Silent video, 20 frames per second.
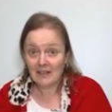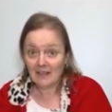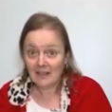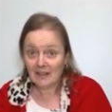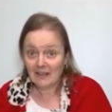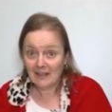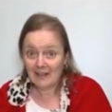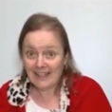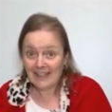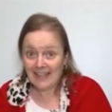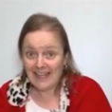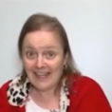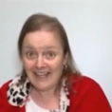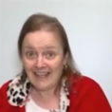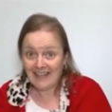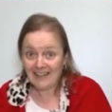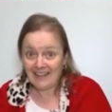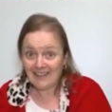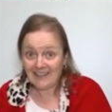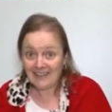And
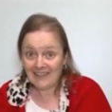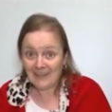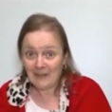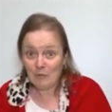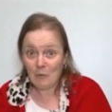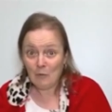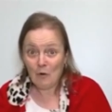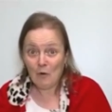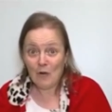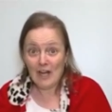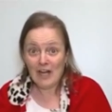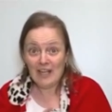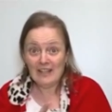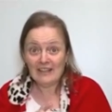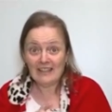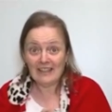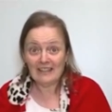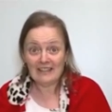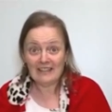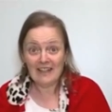the one that
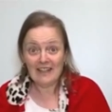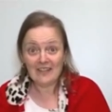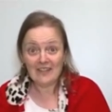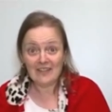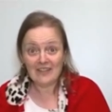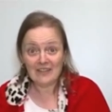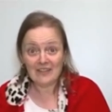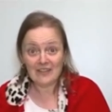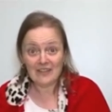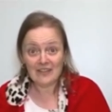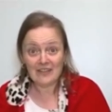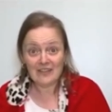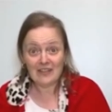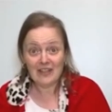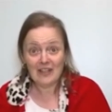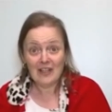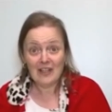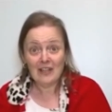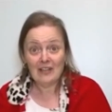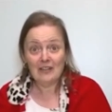answers
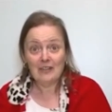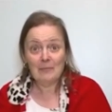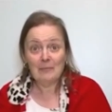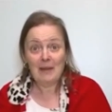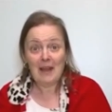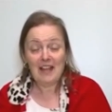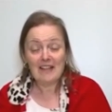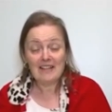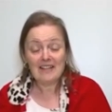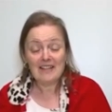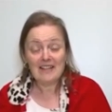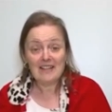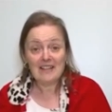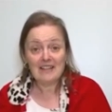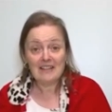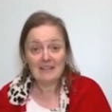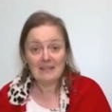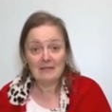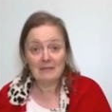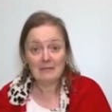the best
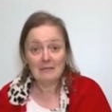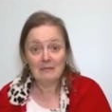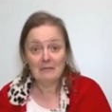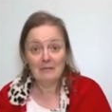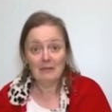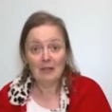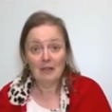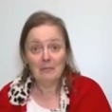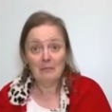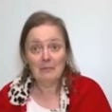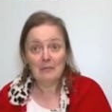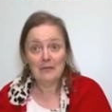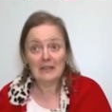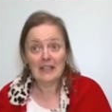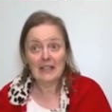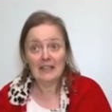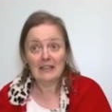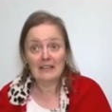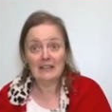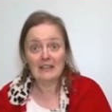will get
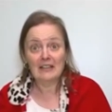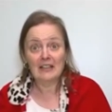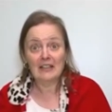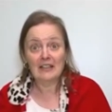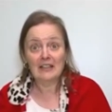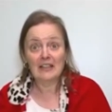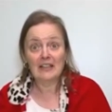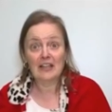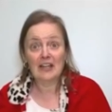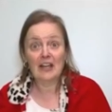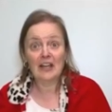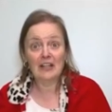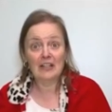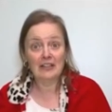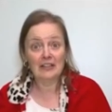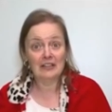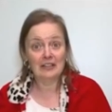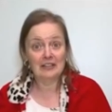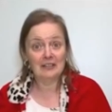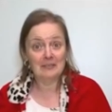the
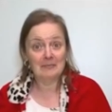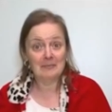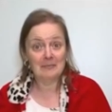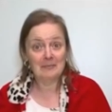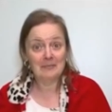kingdom.